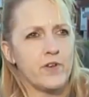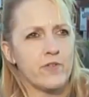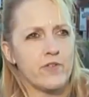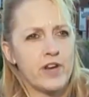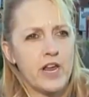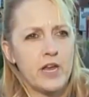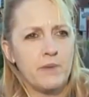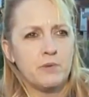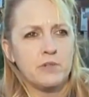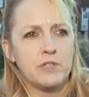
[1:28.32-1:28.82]

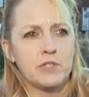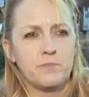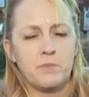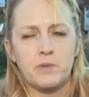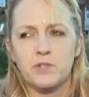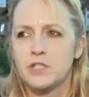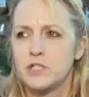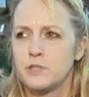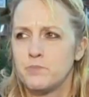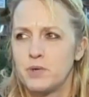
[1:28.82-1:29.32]
you're an
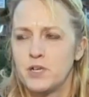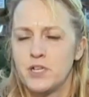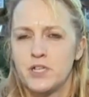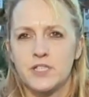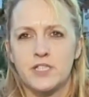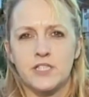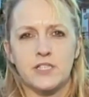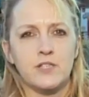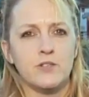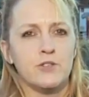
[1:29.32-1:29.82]
able-bodied
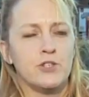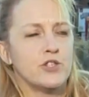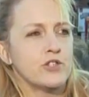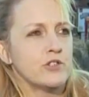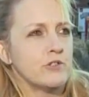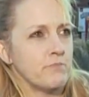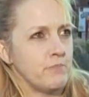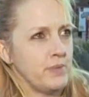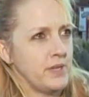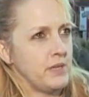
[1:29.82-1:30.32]
person, you
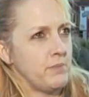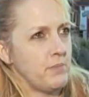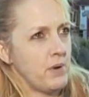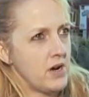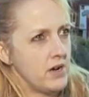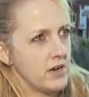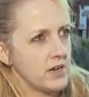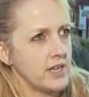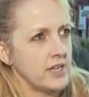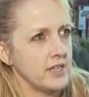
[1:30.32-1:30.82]
shouldn't be
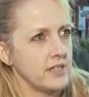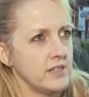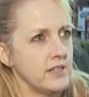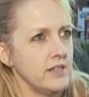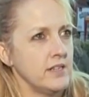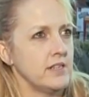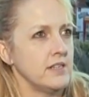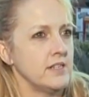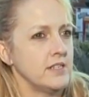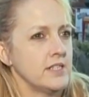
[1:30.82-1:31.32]

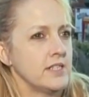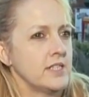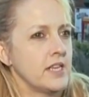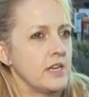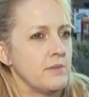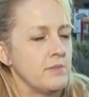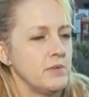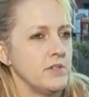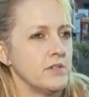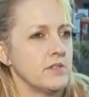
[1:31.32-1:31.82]
parking in a
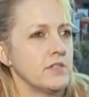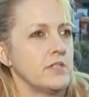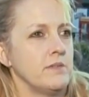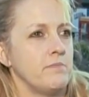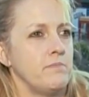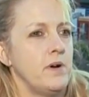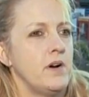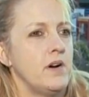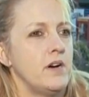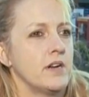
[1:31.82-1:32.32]
disabled
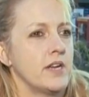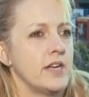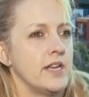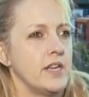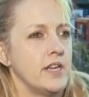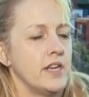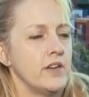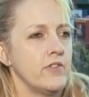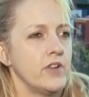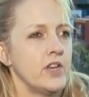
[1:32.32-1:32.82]

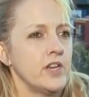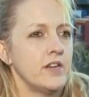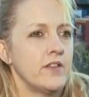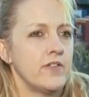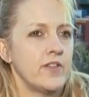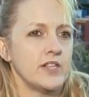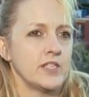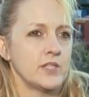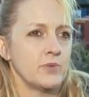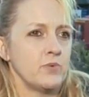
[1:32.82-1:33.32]
parking
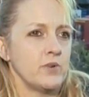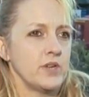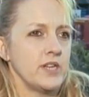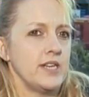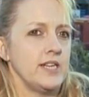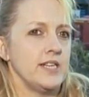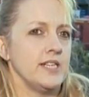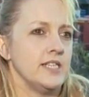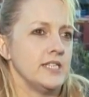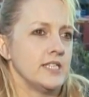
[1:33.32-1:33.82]
area. That's
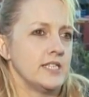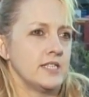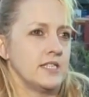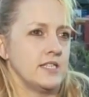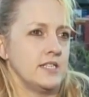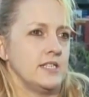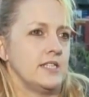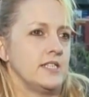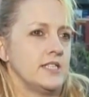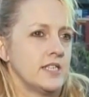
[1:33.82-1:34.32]
what it
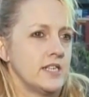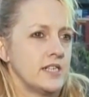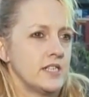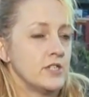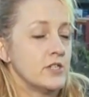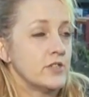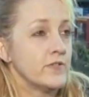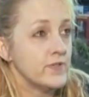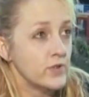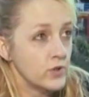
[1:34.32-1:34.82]
is
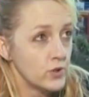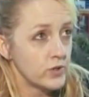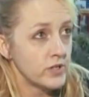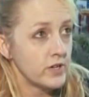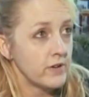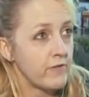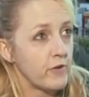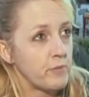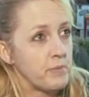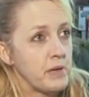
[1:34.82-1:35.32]
designed
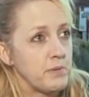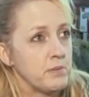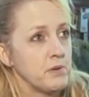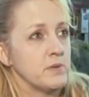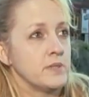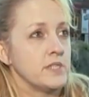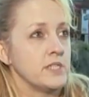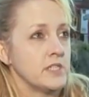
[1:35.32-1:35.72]
for people with